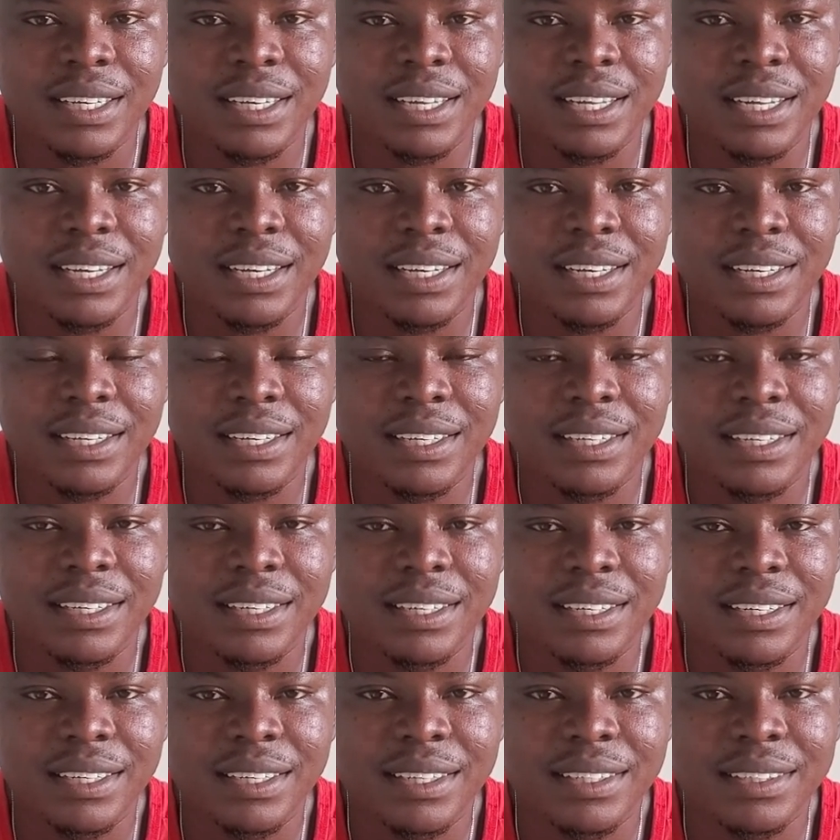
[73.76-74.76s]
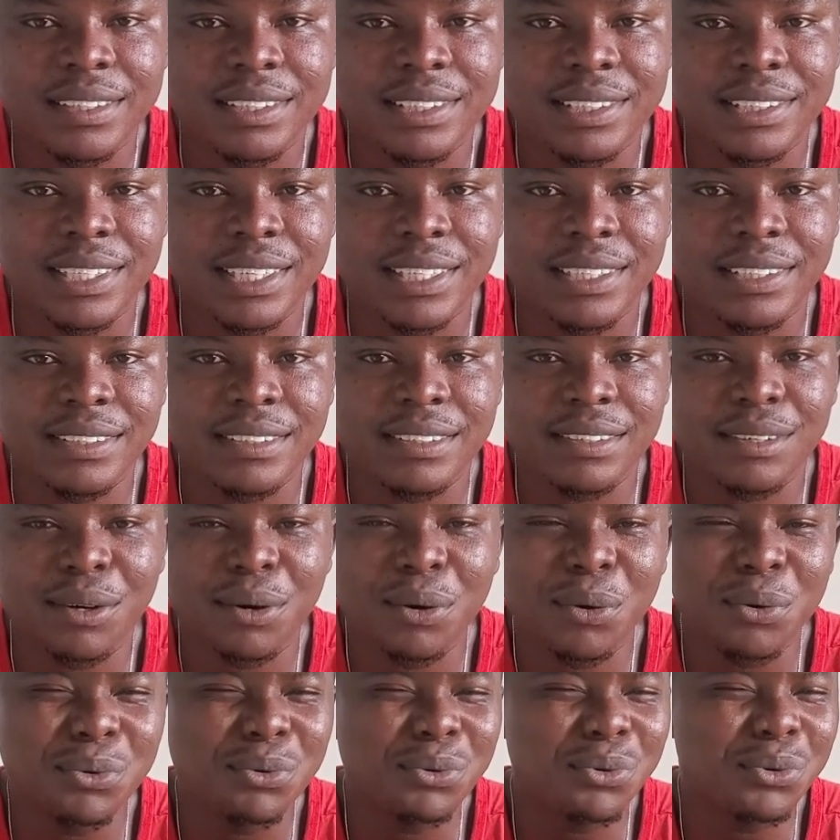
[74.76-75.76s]
Then she says,
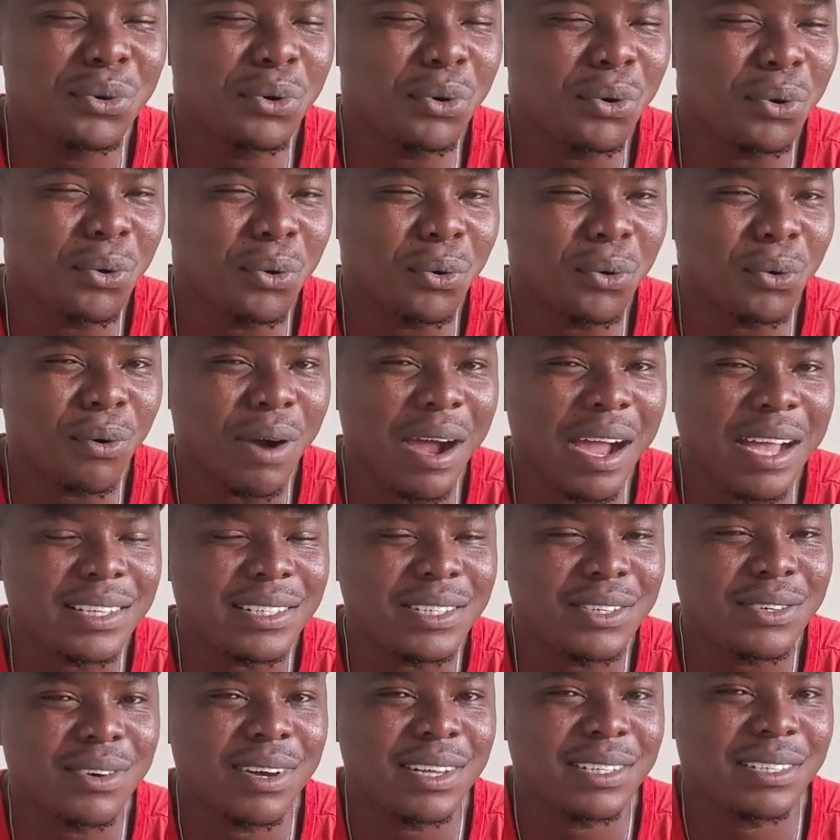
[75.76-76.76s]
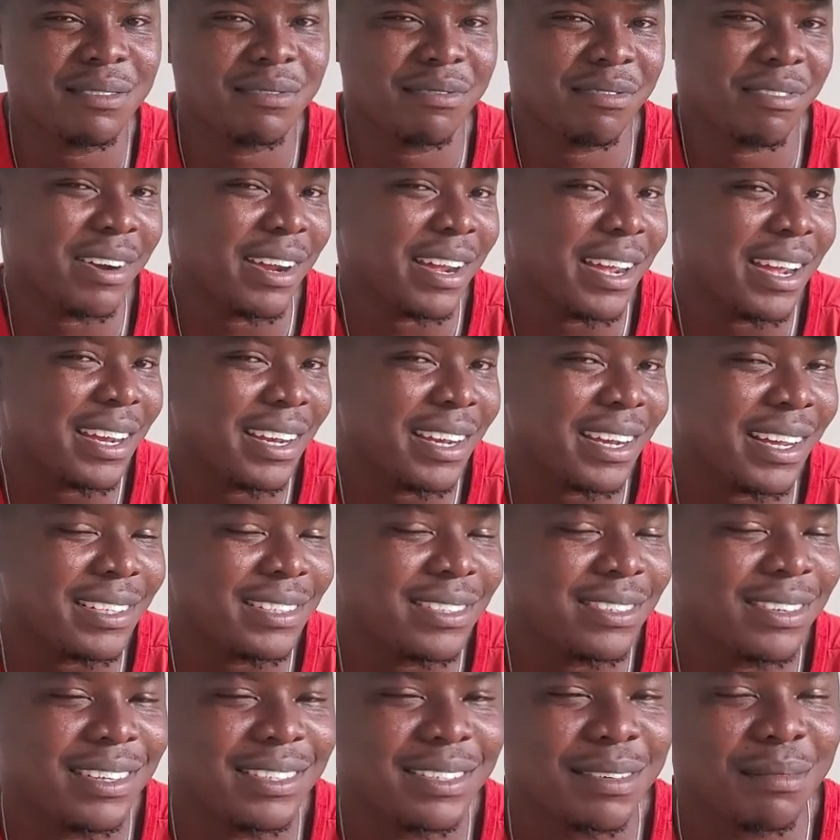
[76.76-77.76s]
oh no, I see you as a friend. I
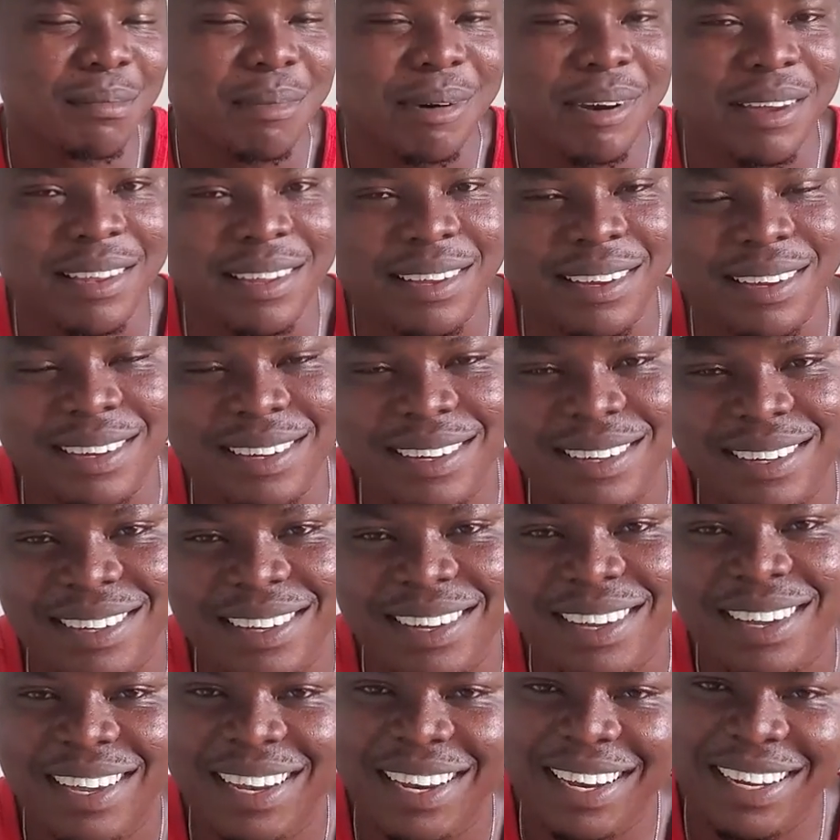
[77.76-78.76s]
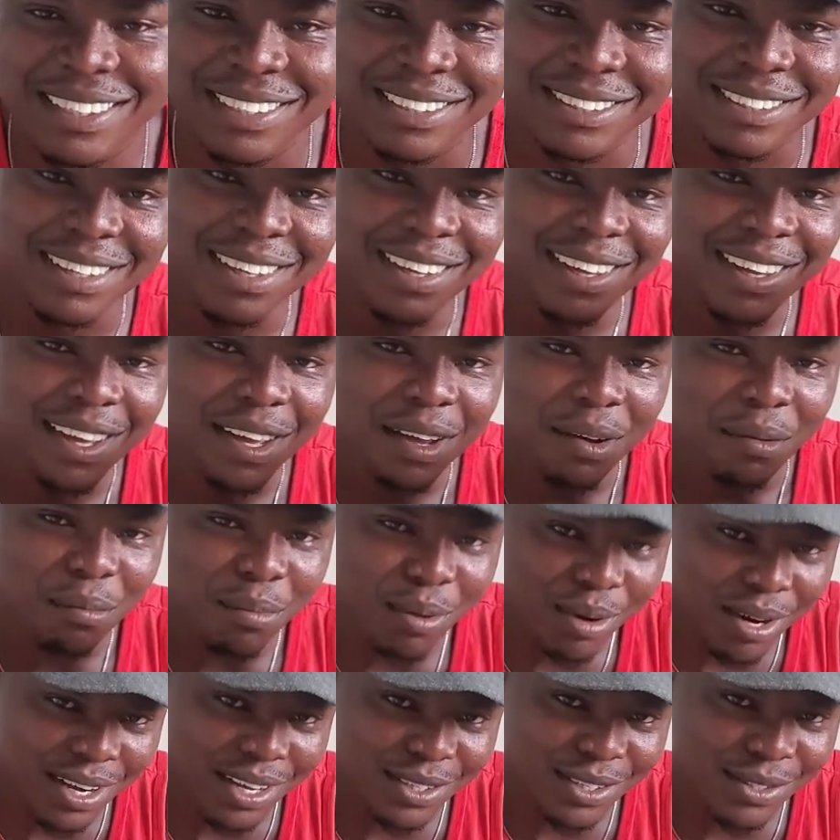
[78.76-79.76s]
see you as a brother. That is
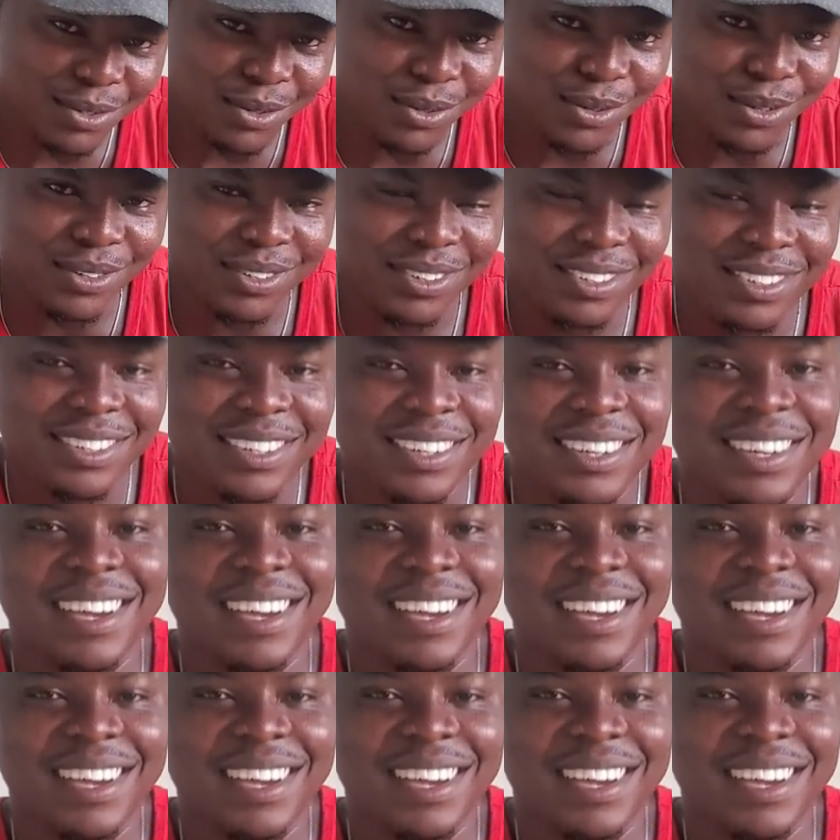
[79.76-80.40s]
brother zone.